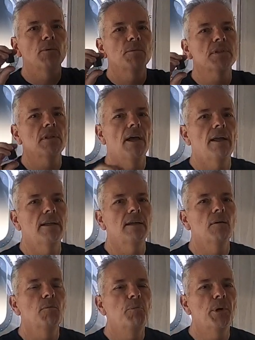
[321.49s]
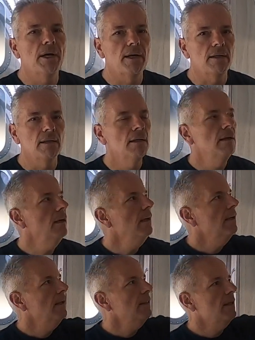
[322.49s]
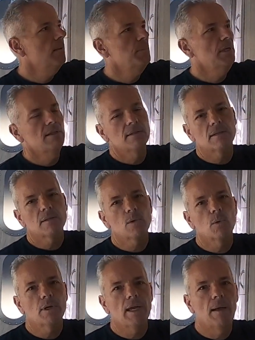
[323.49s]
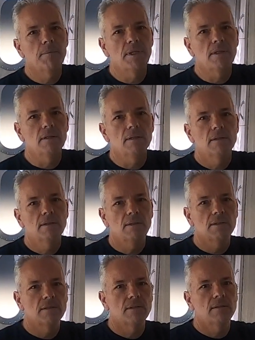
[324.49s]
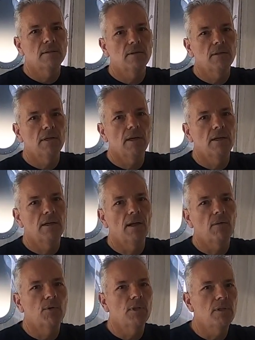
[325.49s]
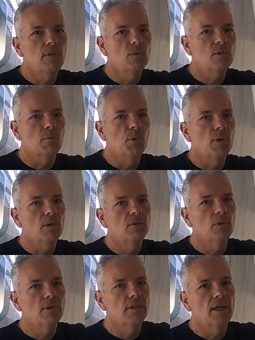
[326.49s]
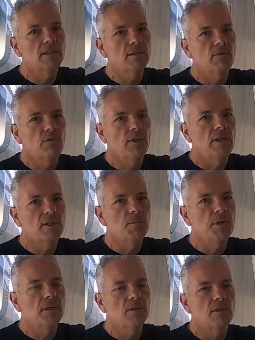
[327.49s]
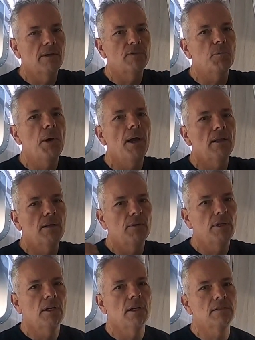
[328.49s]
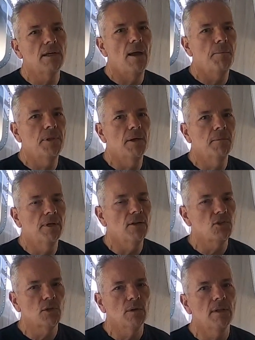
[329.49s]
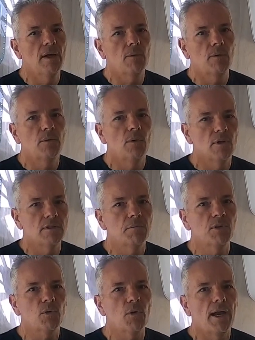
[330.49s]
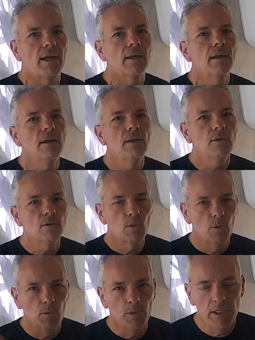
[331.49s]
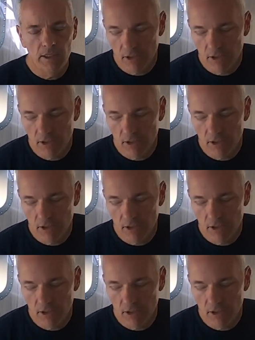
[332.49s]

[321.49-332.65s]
from sliding. But that means this whole cabinet isn't kind of not really usable during that phase, because you'd have to pile everything on top of them. I'm not sure that would cause them to crack. So what we